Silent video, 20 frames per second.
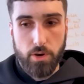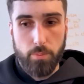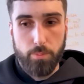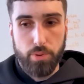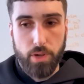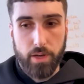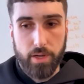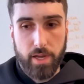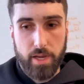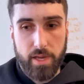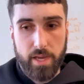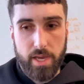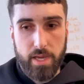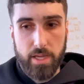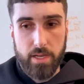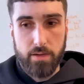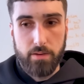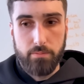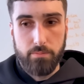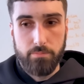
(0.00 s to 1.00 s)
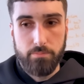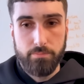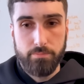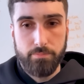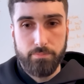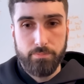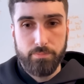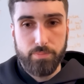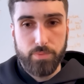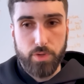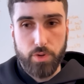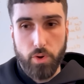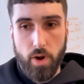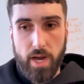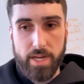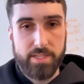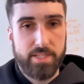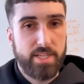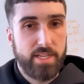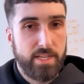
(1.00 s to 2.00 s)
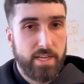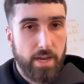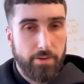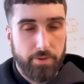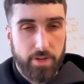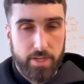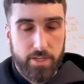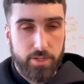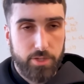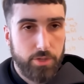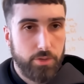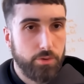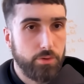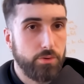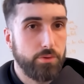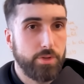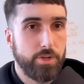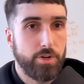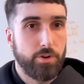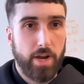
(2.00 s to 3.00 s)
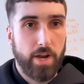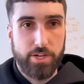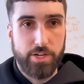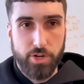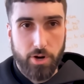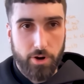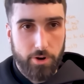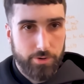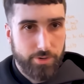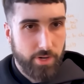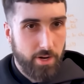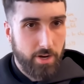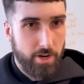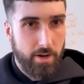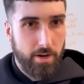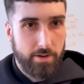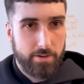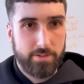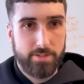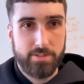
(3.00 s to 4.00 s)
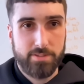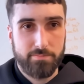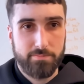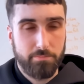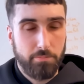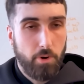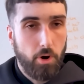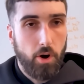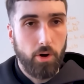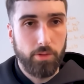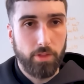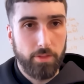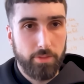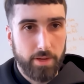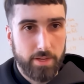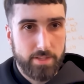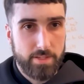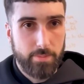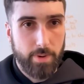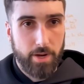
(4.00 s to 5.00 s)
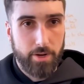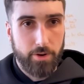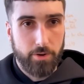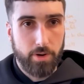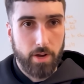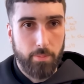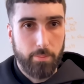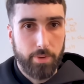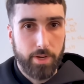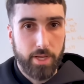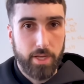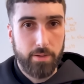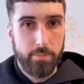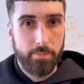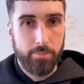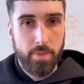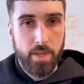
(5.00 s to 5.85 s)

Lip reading: plugging in your IT FAQ, your HR docs, all the things about your company,